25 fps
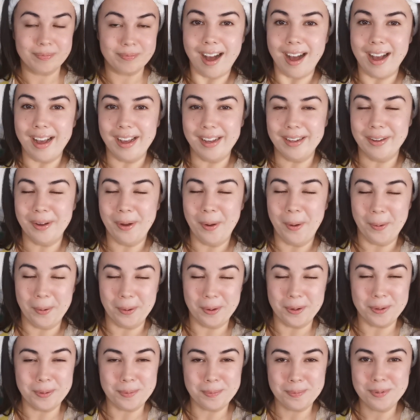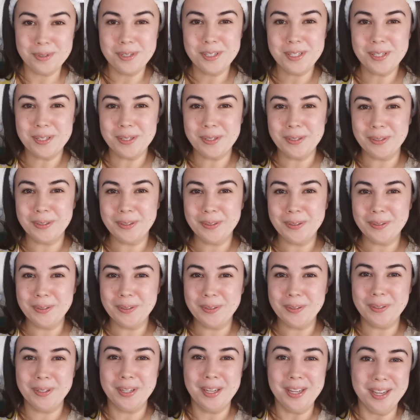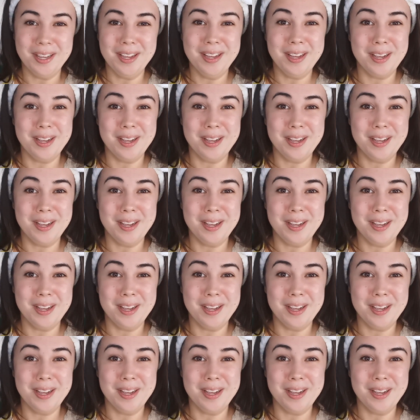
I hope to